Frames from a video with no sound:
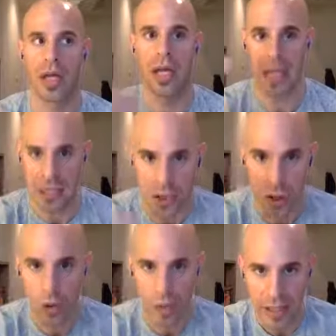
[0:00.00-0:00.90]

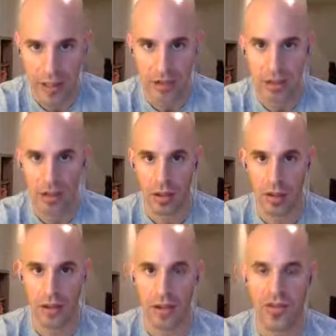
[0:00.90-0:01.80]
into it
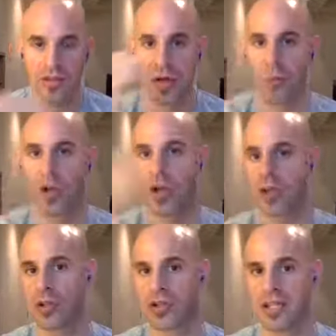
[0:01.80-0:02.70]
someone
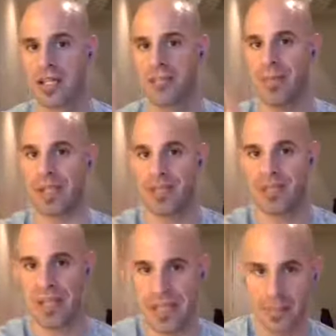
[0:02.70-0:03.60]
on your team may
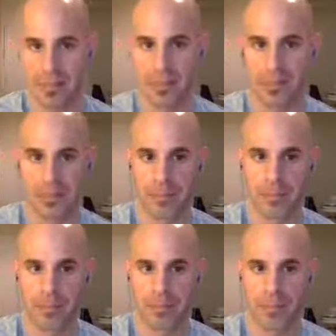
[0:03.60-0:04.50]
seem,
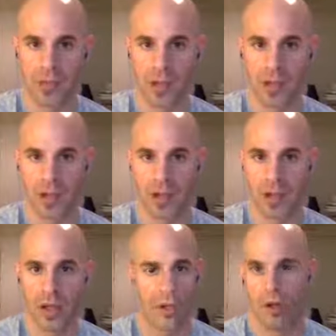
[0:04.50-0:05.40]

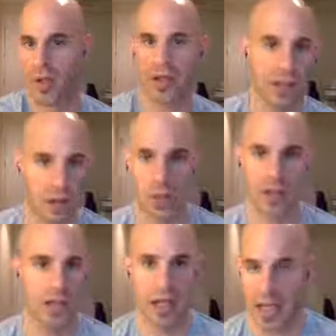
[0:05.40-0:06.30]
they're ready to
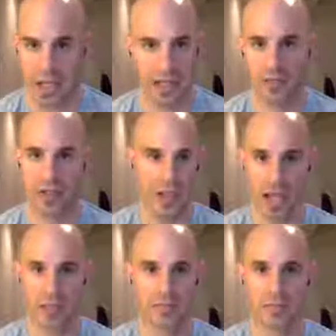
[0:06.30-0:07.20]
quit at any given day.
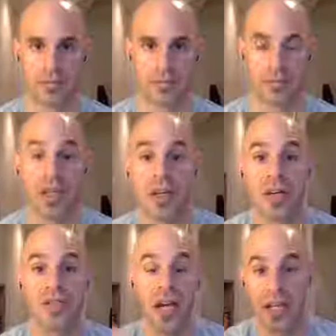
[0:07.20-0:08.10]

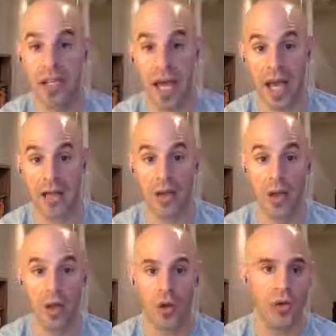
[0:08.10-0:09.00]
Because again,
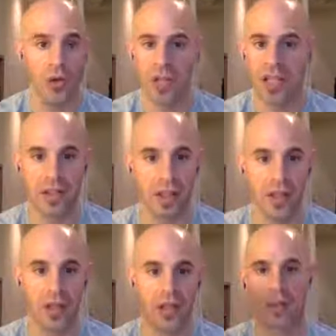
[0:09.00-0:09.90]
you can
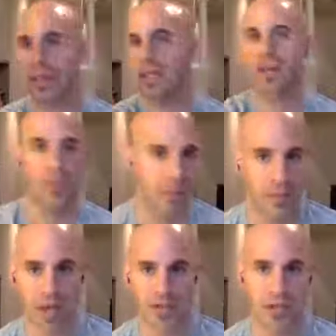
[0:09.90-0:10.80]
lead them the
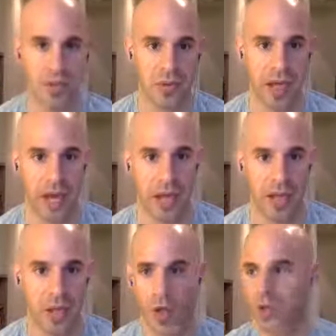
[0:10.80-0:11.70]
best that you
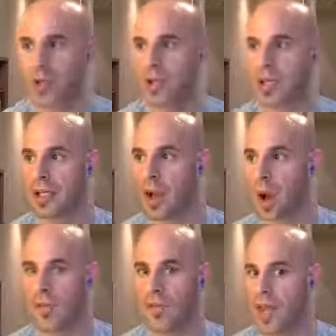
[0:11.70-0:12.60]
can, you can
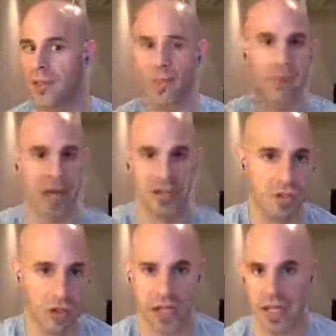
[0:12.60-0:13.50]
offer them the
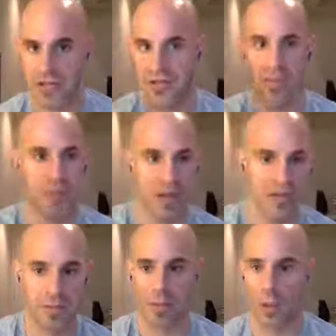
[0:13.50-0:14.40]
best trainings, the
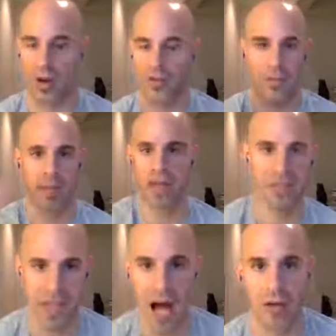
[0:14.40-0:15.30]
best support, the
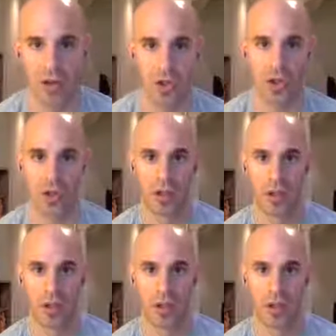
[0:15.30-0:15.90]
best knowledge.